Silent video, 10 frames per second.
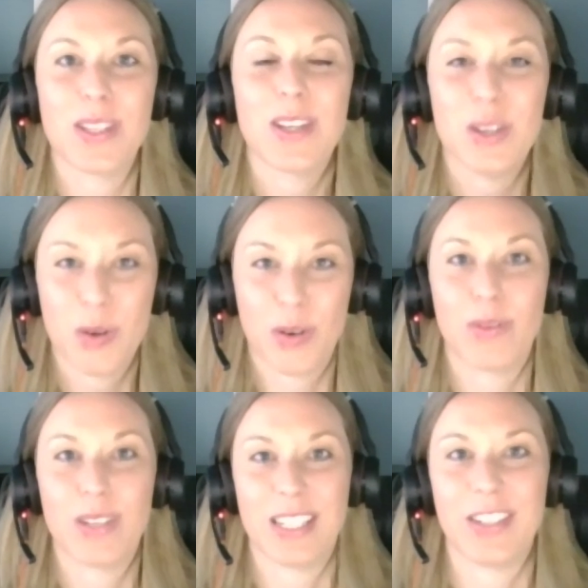your
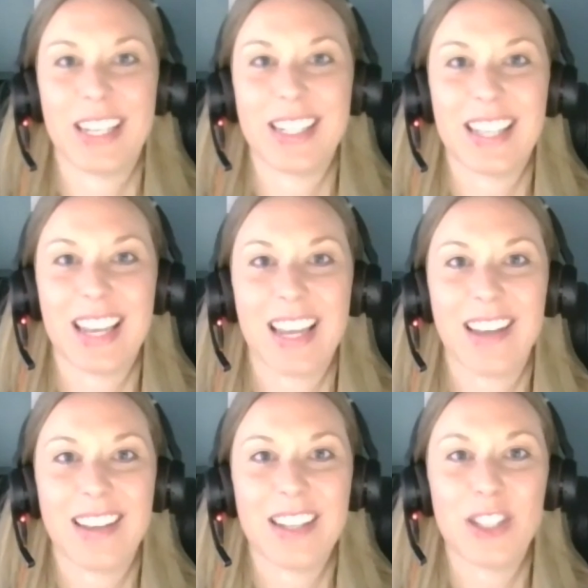resiliency.
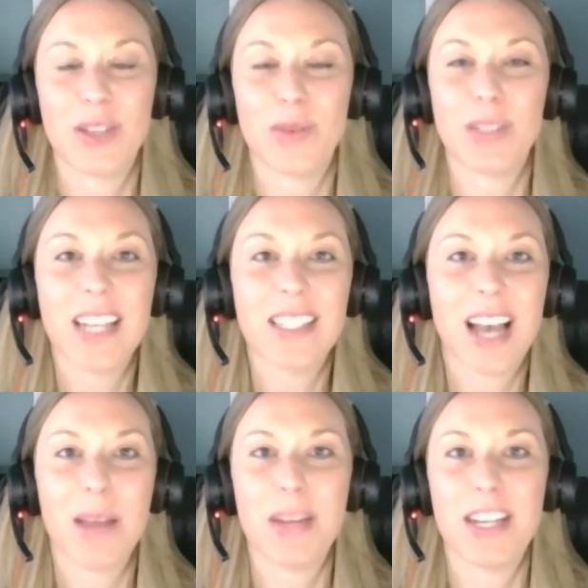And so take
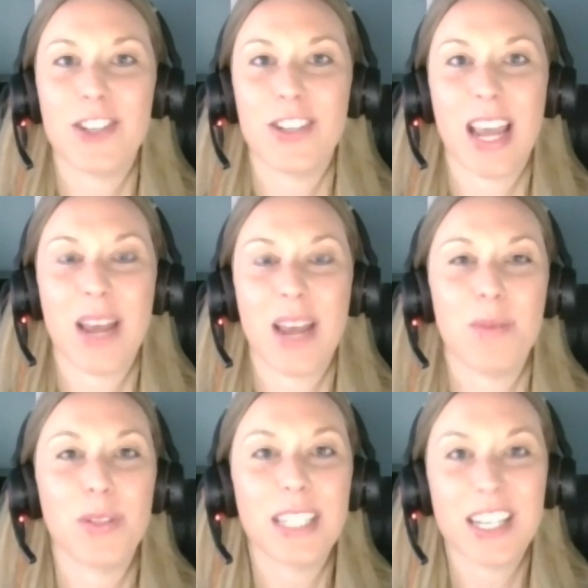time each day,
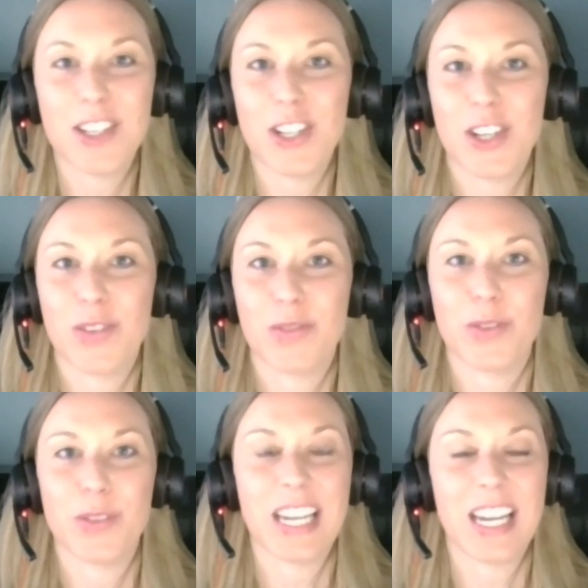build it into your
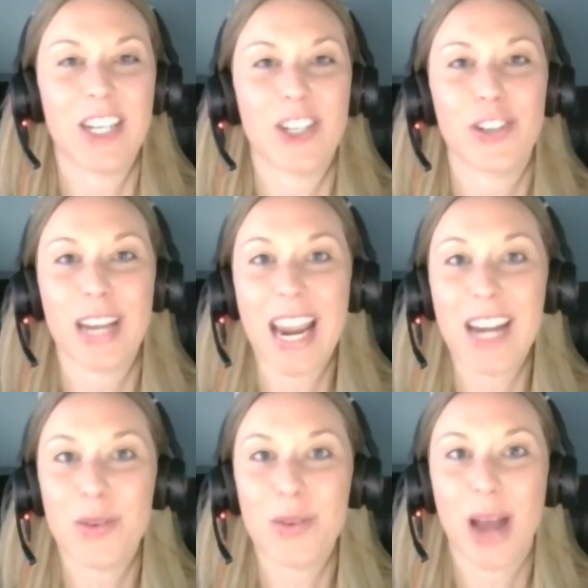routine,
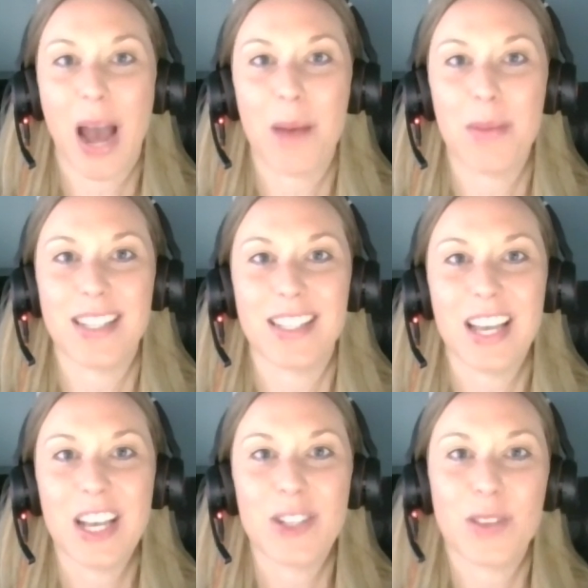create new habits
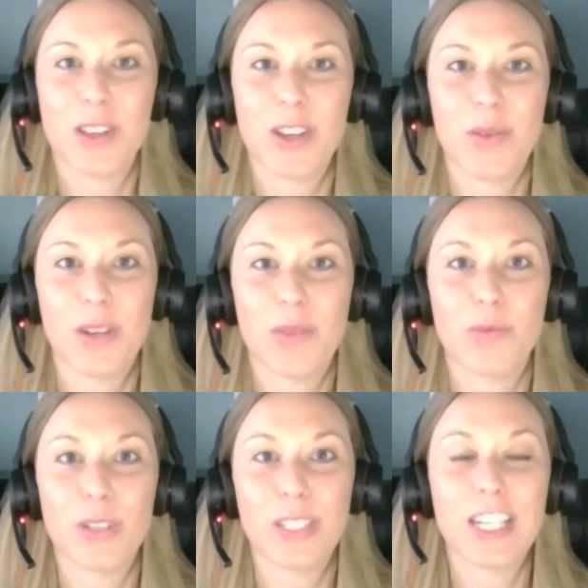so that you can
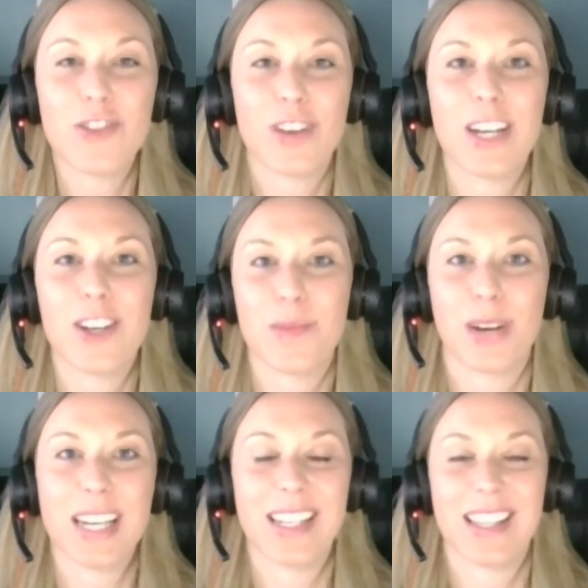really train your
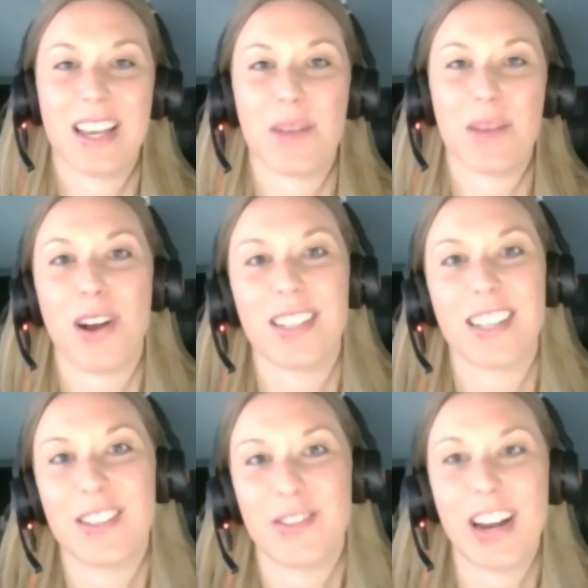brain to think,
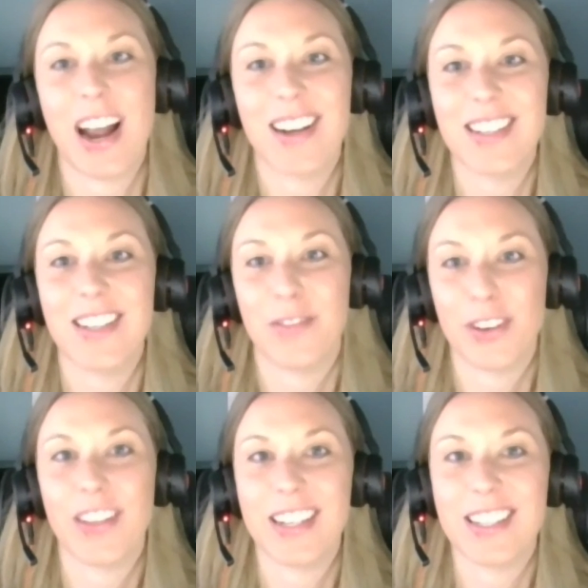process, and react
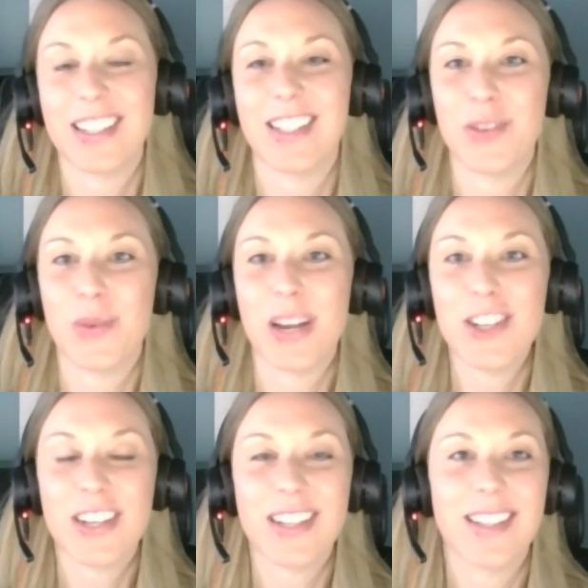differently to
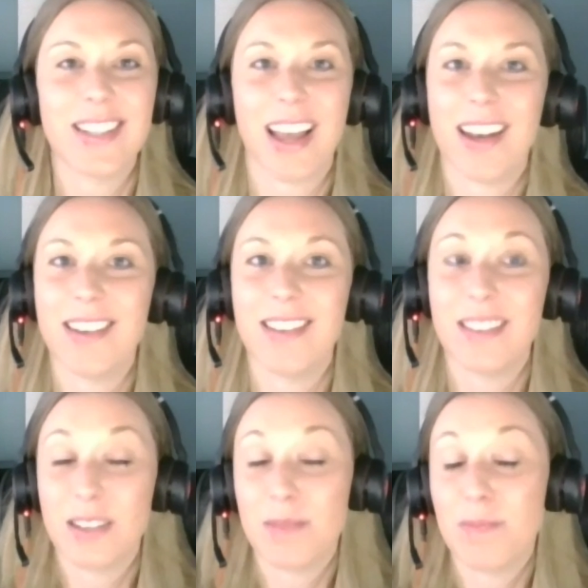situations and
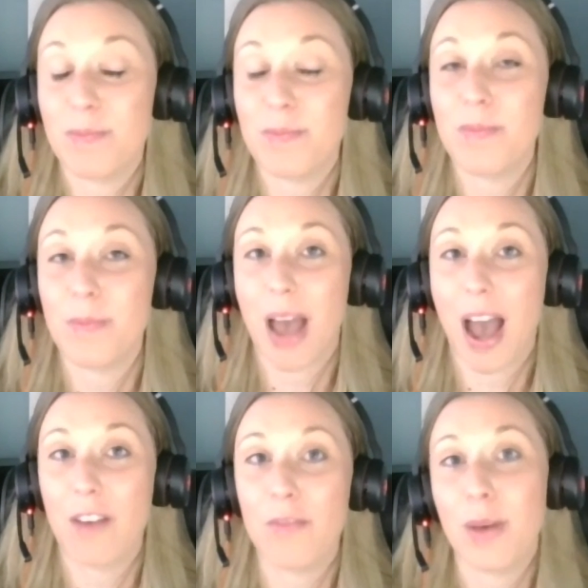to
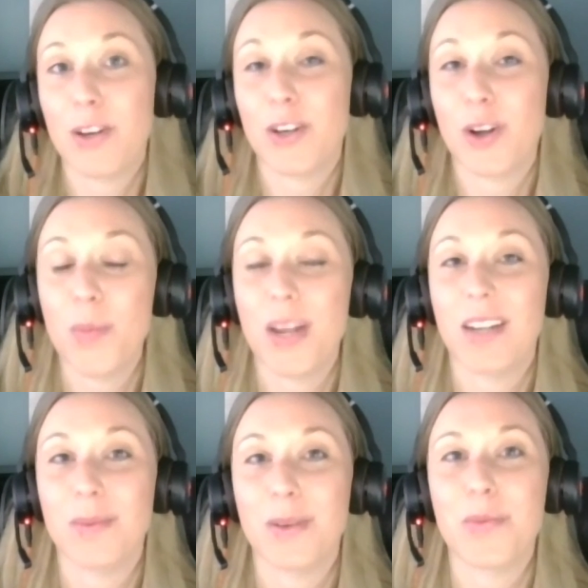have better coping
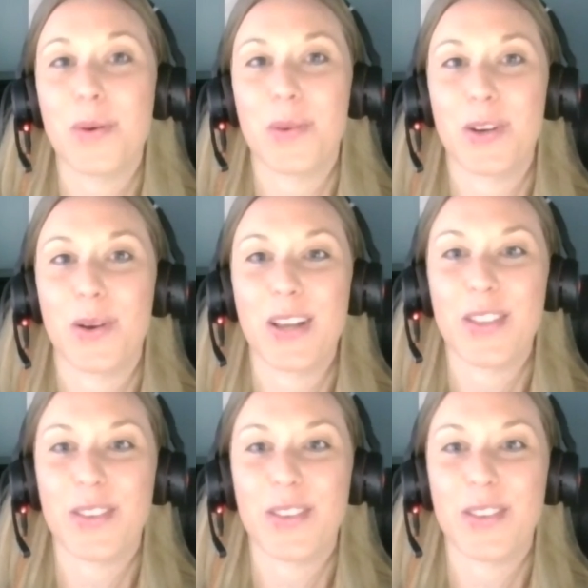with what we're going through.